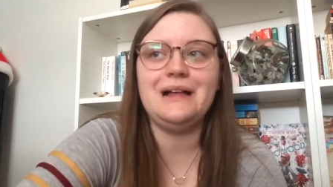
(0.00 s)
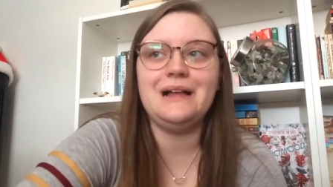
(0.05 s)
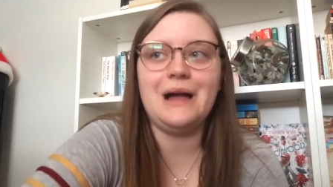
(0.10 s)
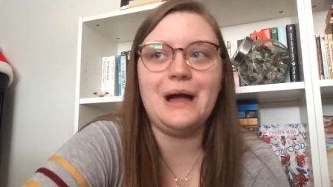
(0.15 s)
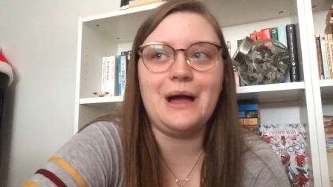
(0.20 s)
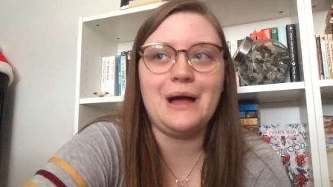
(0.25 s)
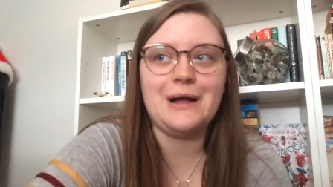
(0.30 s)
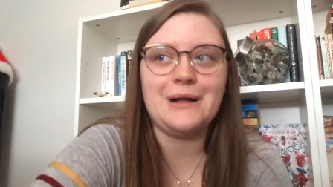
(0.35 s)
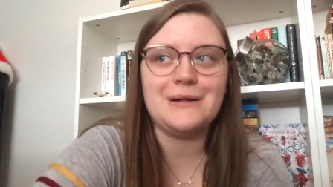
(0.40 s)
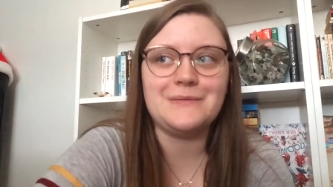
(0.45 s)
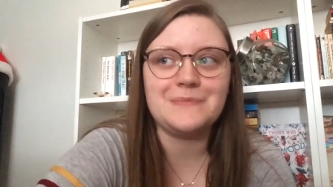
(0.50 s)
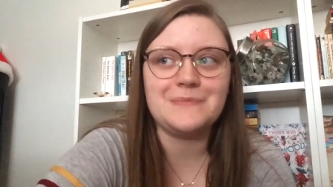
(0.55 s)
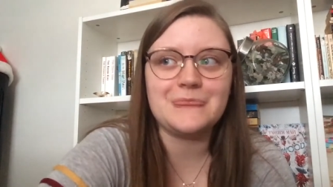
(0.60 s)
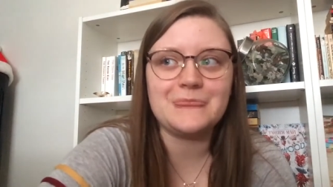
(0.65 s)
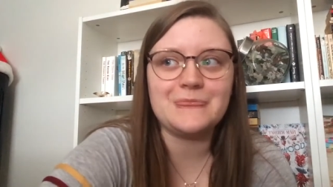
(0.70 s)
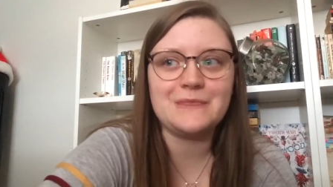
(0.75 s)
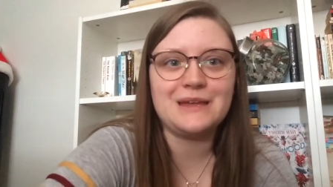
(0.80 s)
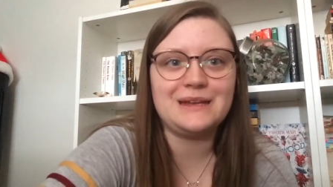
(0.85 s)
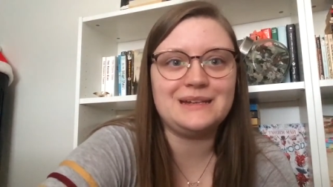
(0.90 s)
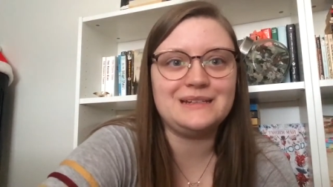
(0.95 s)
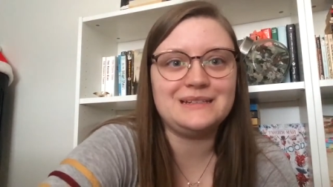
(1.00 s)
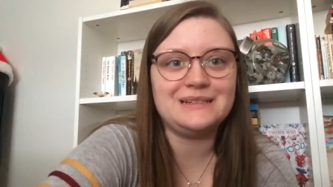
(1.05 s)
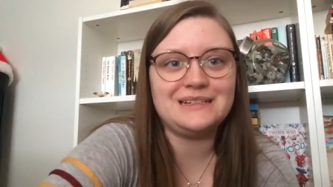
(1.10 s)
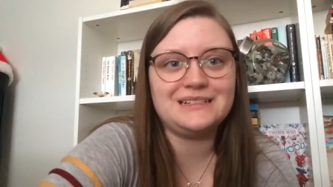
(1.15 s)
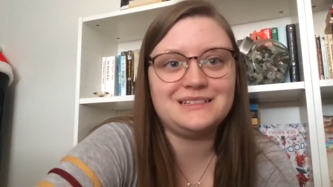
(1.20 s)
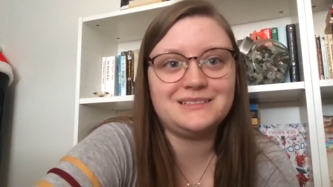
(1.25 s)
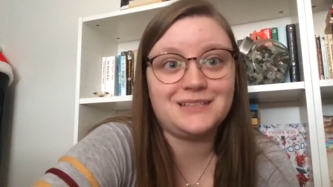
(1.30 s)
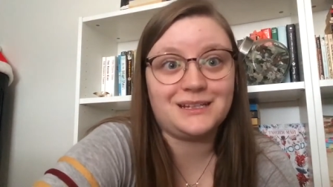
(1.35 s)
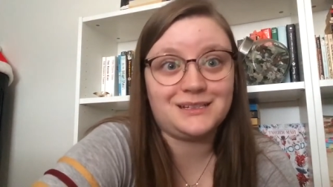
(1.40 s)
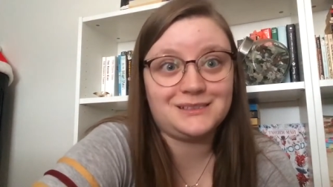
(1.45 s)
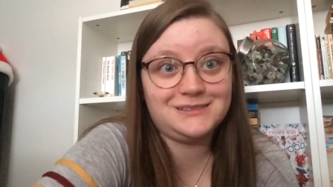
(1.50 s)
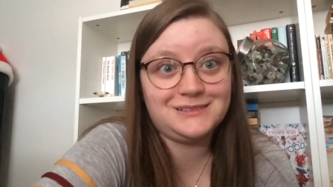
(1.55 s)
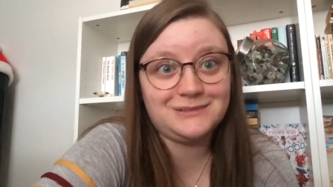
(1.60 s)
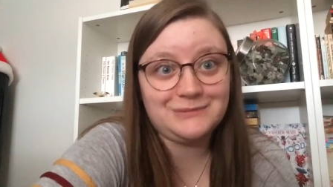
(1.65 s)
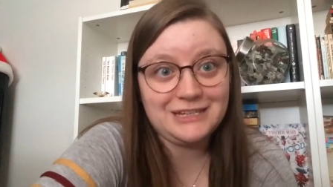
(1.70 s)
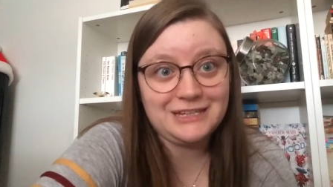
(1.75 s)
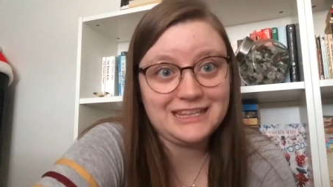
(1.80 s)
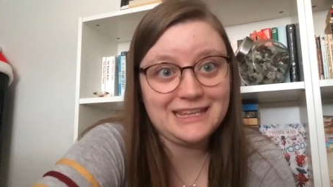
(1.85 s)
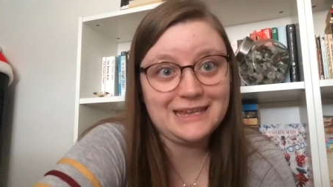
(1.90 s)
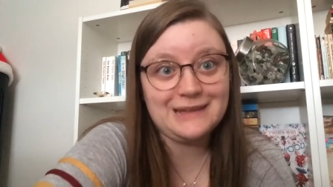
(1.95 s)
And it sucks to
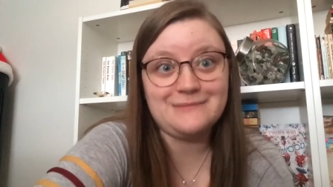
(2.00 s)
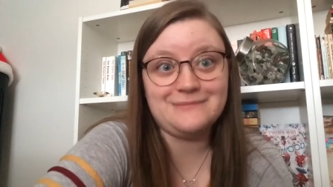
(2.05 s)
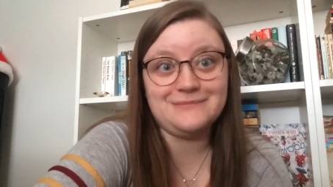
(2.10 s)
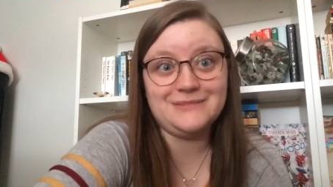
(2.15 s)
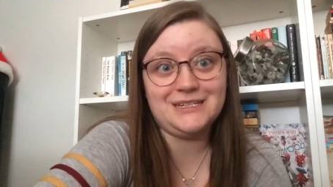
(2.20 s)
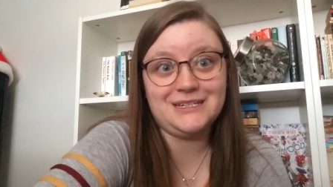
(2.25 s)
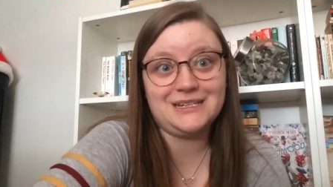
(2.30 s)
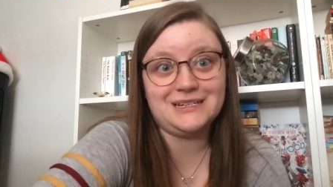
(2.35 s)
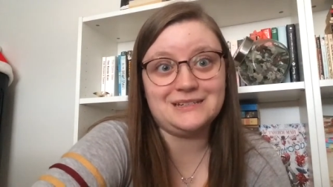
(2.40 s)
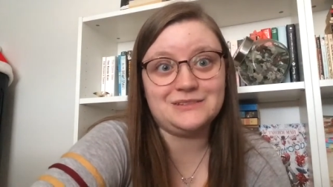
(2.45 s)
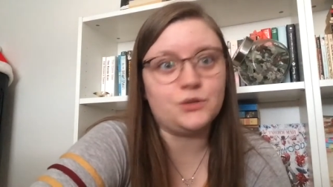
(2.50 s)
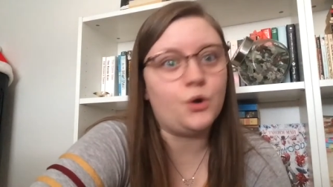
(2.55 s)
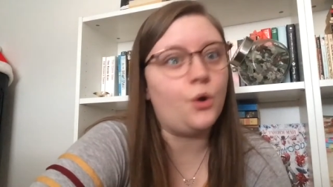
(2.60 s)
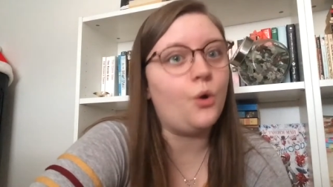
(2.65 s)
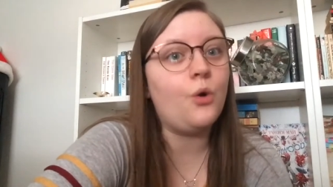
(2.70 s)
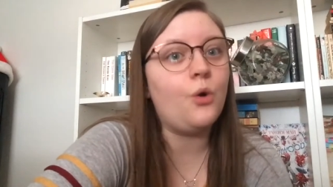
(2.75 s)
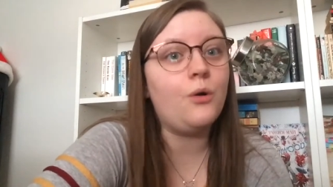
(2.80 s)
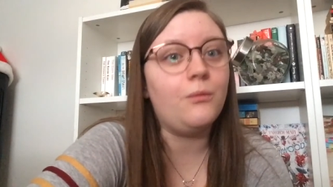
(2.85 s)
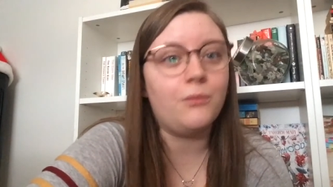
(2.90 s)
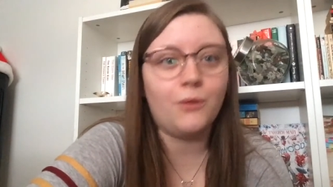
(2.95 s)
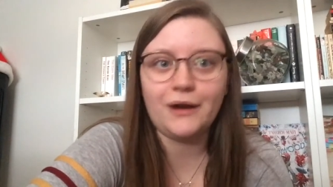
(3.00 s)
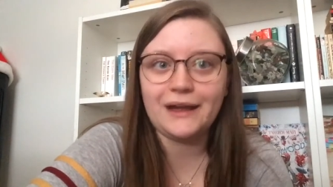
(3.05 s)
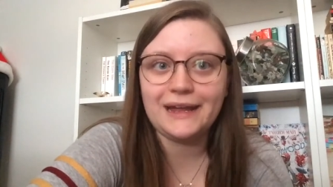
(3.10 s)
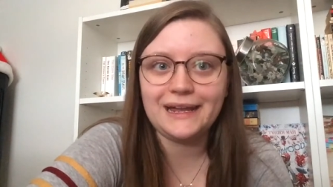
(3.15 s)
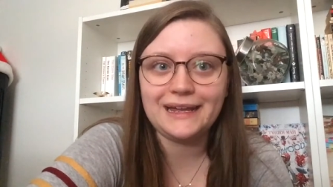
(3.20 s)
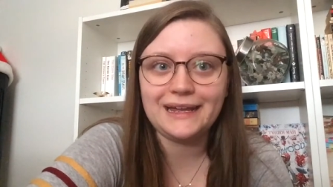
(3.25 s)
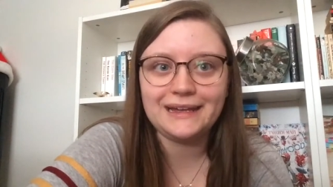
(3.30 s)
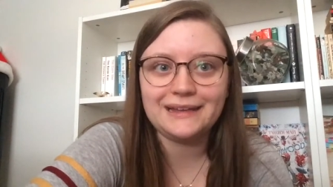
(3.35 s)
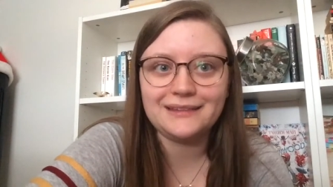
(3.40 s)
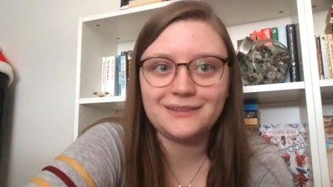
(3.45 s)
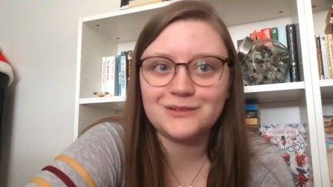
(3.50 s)
be them because, oh boy,